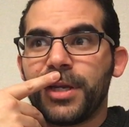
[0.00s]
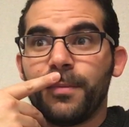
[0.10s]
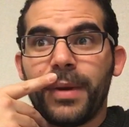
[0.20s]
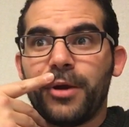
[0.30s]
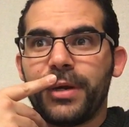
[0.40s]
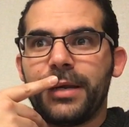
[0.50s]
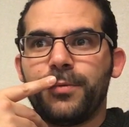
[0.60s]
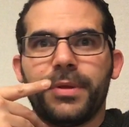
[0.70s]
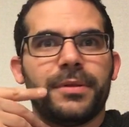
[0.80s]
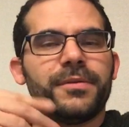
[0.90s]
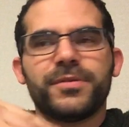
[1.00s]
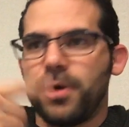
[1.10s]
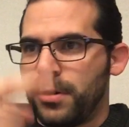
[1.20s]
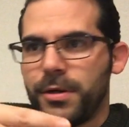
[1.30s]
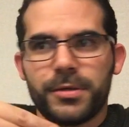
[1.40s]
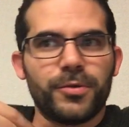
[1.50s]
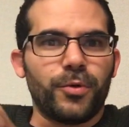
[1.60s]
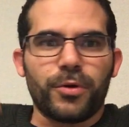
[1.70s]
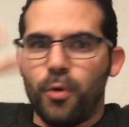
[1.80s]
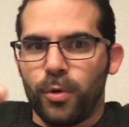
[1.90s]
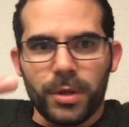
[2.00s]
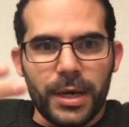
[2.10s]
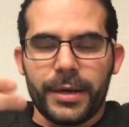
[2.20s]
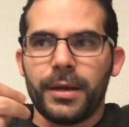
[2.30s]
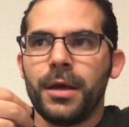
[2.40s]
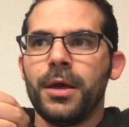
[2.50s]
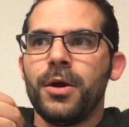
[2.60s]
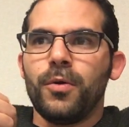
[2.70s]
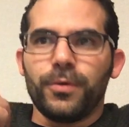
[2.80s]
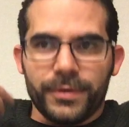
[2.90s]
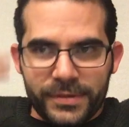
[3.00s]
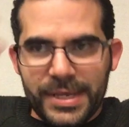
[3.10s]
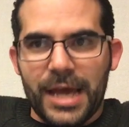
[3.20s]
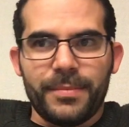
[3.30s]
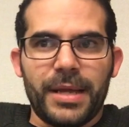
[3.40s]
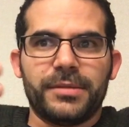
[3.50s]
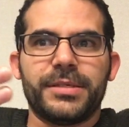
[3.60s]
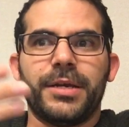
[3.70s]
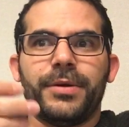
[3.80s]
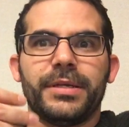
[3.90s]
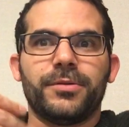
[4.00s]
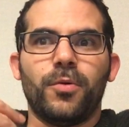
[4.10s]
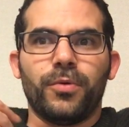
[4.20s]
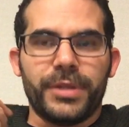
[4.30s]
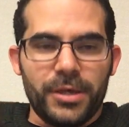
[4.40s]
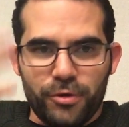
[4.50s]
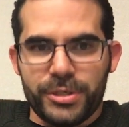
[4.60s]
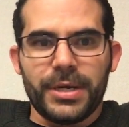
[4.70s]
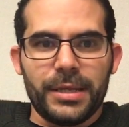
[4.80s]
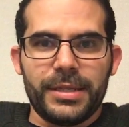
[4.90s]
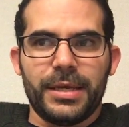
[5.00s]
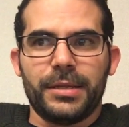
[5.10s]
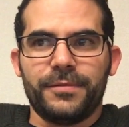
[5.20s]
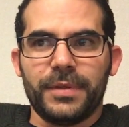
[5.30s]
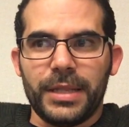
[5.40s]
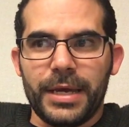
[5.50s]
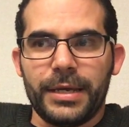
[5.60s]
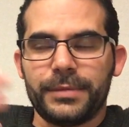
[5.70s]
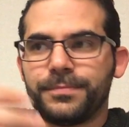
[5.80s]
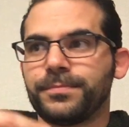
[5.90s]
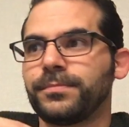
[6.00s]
comparing it with Stardust or Coraline or the Sandman series or The Ocean at the End of the Lane